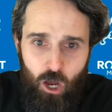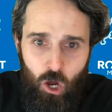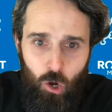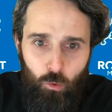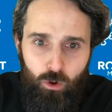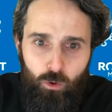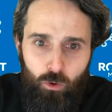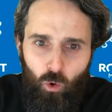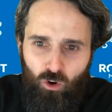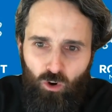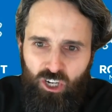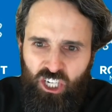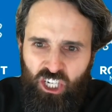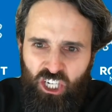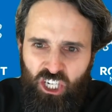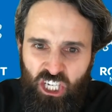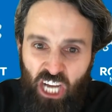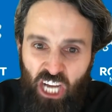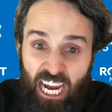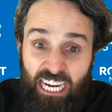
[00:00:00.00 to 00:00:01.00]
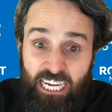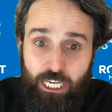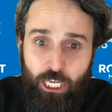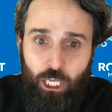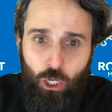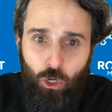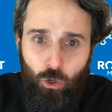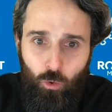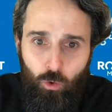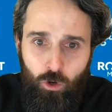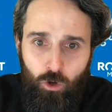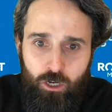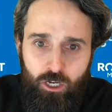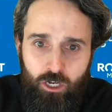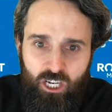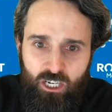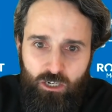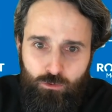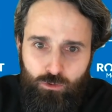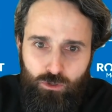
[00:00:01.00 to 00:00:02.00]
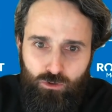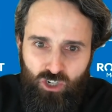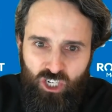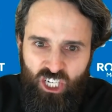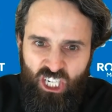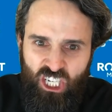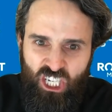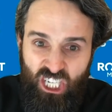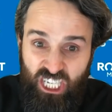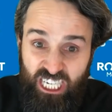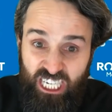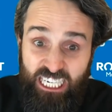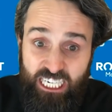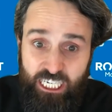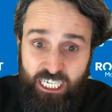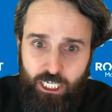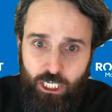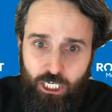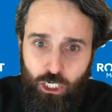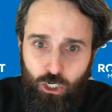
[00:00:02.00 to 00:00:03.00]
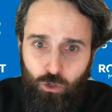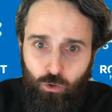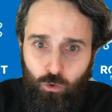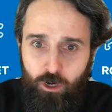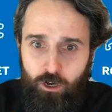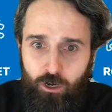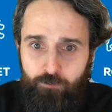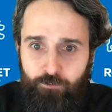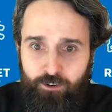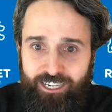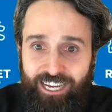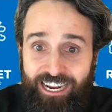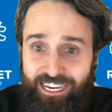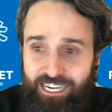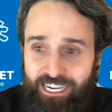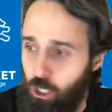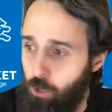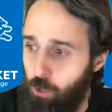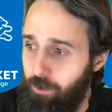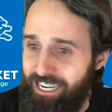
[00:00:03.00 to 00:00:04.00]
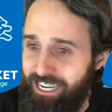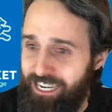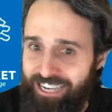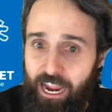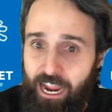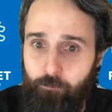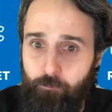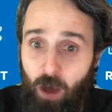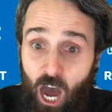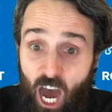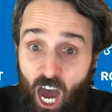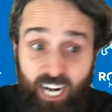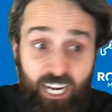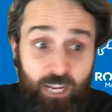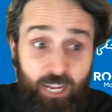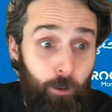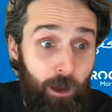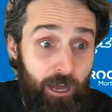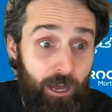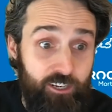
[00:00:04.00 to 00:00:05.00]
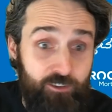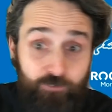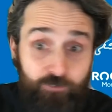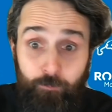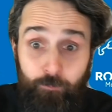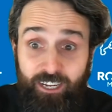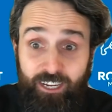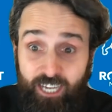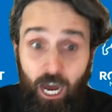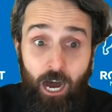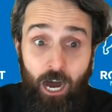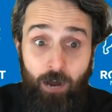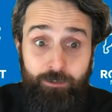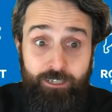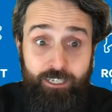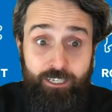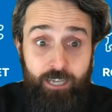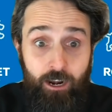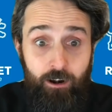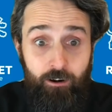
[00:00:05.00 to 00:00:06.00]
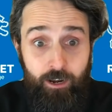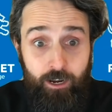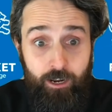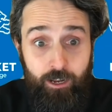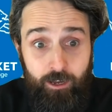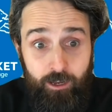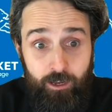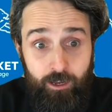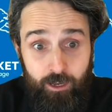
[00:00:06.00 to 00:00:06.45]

we will shank you. We will shank you for taking too many damn honey buns from the commissary.